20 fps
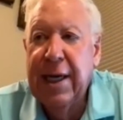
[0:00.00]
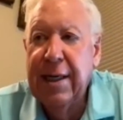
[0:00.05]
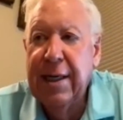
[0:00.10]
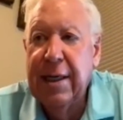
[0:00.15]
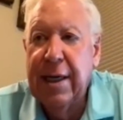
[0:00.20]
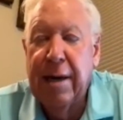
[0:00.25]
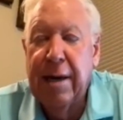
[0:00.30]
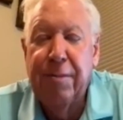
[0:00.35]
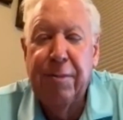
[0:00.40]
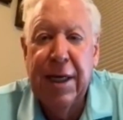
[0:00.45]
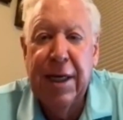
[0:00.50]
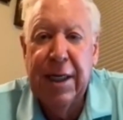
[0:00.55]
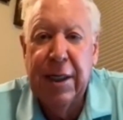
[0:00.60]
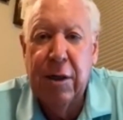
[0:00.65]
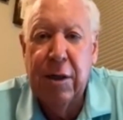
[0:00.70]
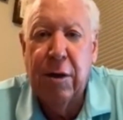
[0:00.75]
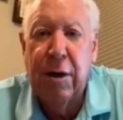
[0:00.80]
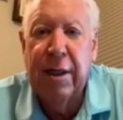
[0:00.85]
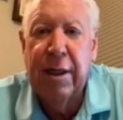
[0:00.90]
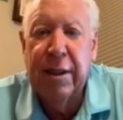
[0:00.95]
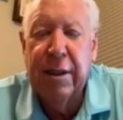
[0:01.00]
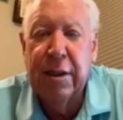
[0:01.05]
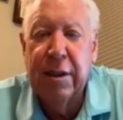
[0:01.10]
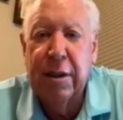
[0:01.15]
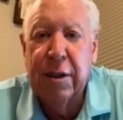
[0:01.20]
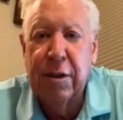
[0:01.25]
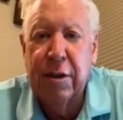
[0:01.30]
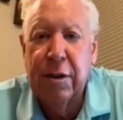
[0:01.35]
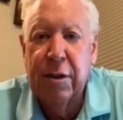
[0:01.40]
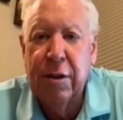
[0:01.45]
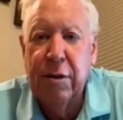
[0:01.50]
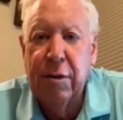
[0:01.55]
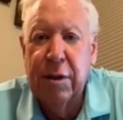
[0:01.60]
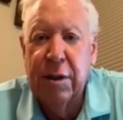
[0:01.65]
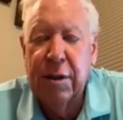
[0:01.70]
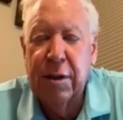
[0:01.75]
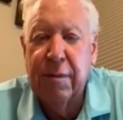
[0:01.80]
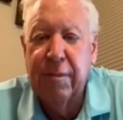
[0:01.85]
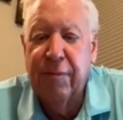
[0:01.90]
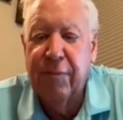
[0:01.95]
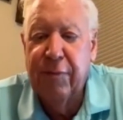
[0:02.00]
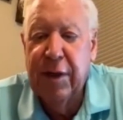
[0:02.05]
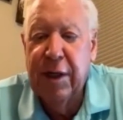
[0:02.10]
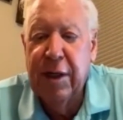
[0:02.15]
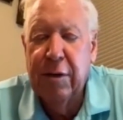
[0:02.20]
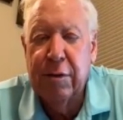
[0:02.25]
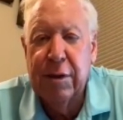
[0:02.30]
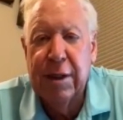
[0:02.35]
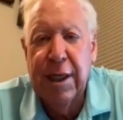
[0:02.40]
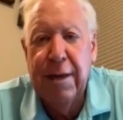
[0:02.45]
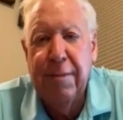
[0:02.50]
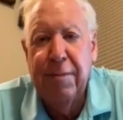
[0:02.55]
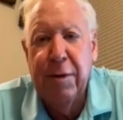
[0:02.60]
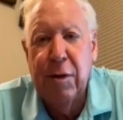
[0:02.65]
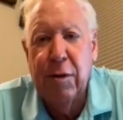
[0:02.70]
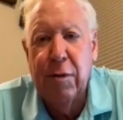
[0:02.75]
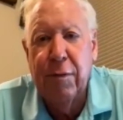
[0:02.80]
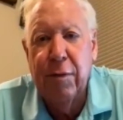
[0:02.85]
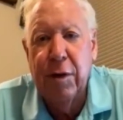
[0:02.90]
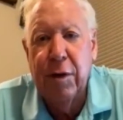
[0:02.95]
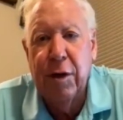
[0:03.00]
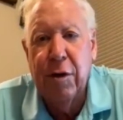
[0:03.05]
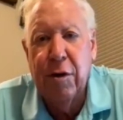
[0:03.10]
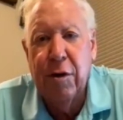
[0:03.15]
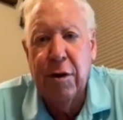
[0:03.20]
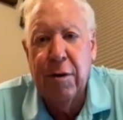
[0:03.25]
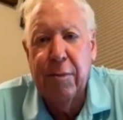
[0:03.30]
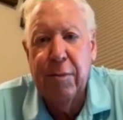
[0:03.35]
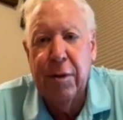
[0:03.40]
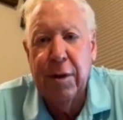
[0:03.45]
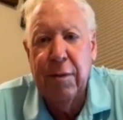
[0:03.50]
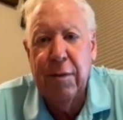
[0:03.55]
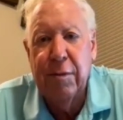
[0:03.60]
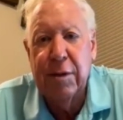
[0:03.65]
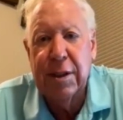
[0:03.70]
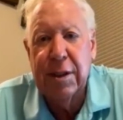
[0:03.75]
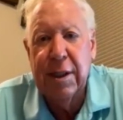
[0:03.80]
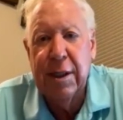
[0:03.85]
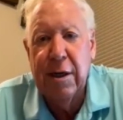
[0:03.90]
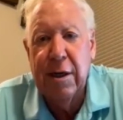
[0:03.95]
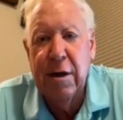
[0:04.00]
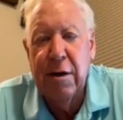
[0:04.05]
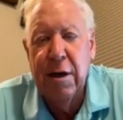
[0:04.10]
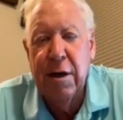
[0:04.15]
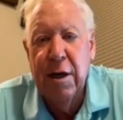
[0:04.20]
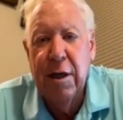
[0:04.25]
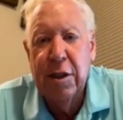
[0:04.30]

I paid Colin to do some videotaping over in Europe when he was there.